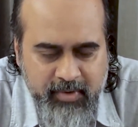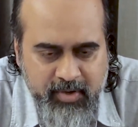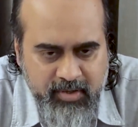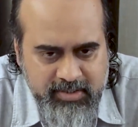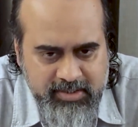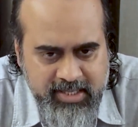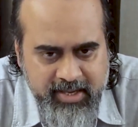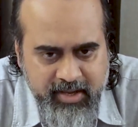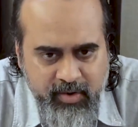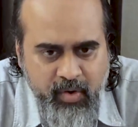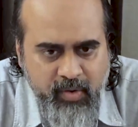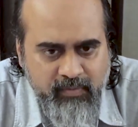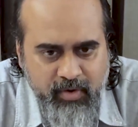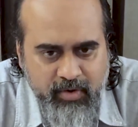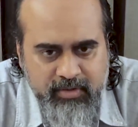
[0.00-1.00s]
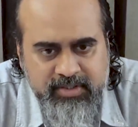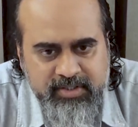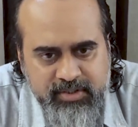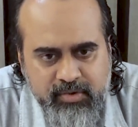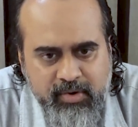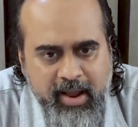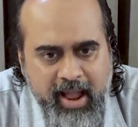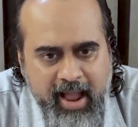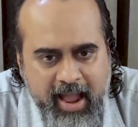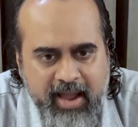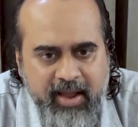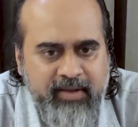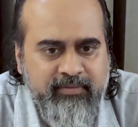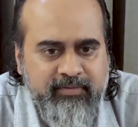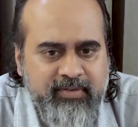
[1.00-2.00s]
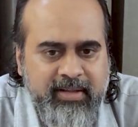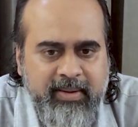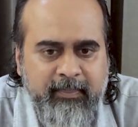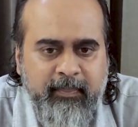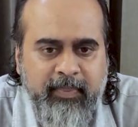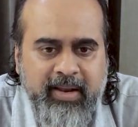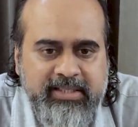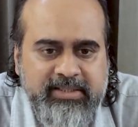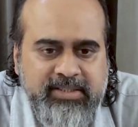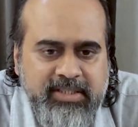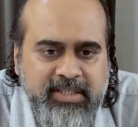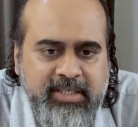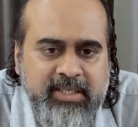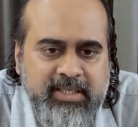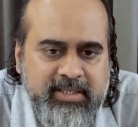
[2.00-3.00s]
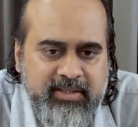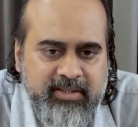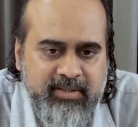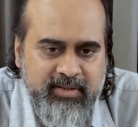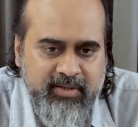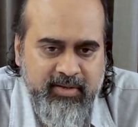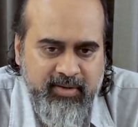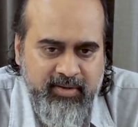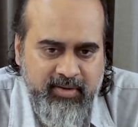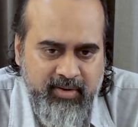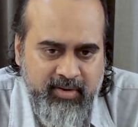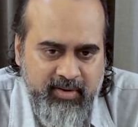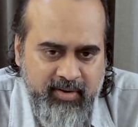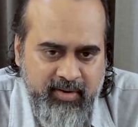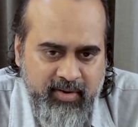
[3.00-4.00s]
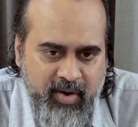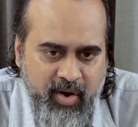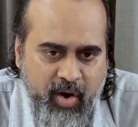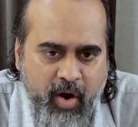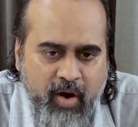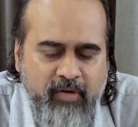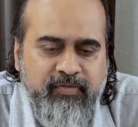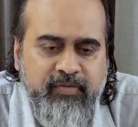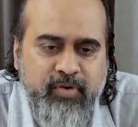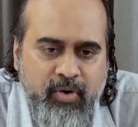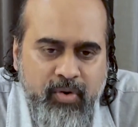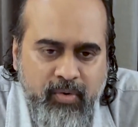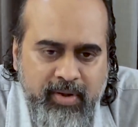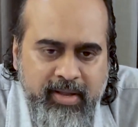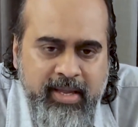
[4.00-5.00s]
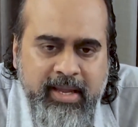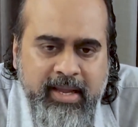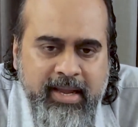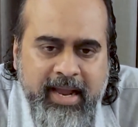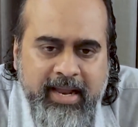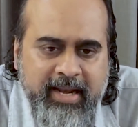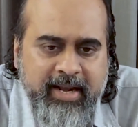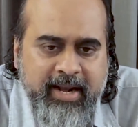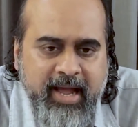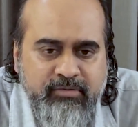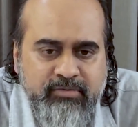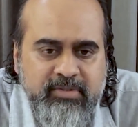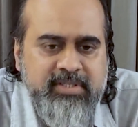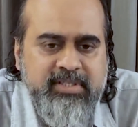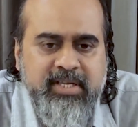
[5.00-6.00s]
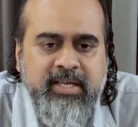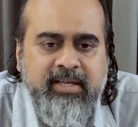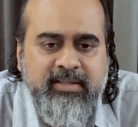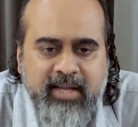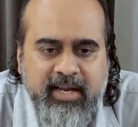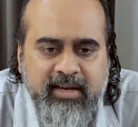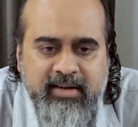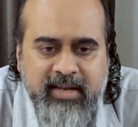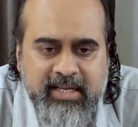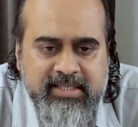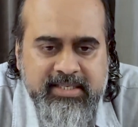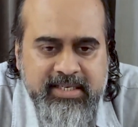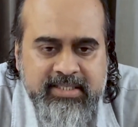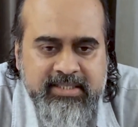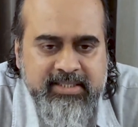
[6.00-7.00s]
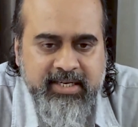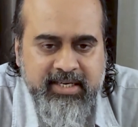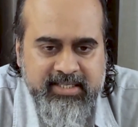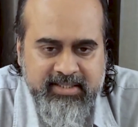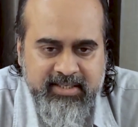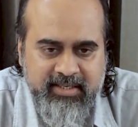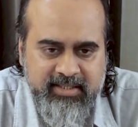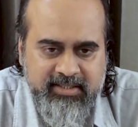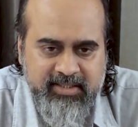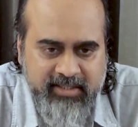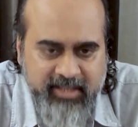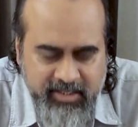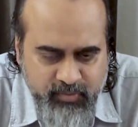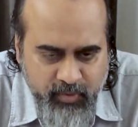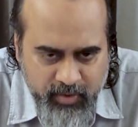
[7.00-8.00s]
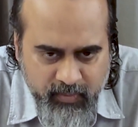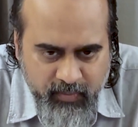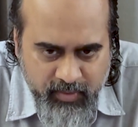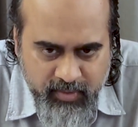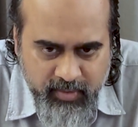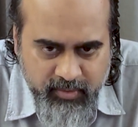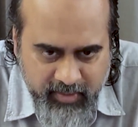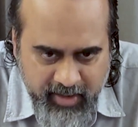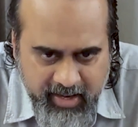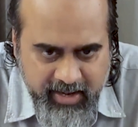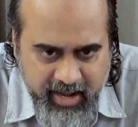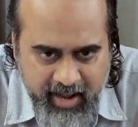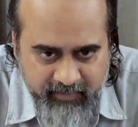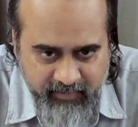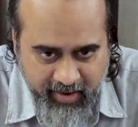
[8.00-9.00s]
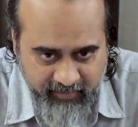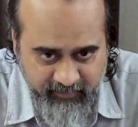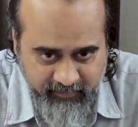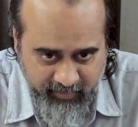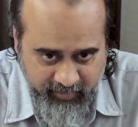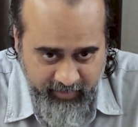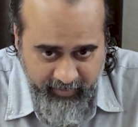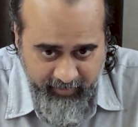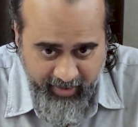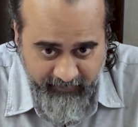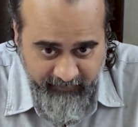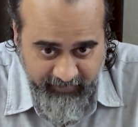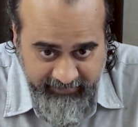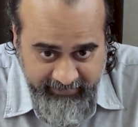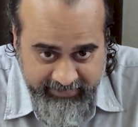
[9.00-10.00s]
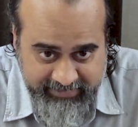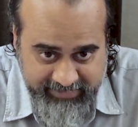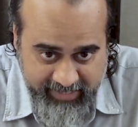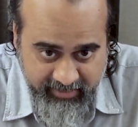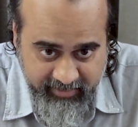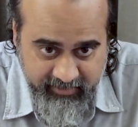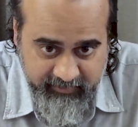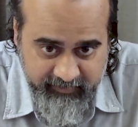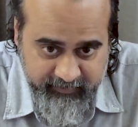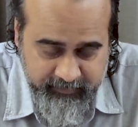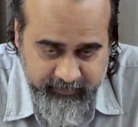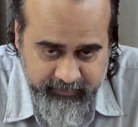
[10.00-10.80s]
Because the ego wants to have the pleasure of knowing and announcing that it has reached the destination. That's what you want to do, right? I've won this title.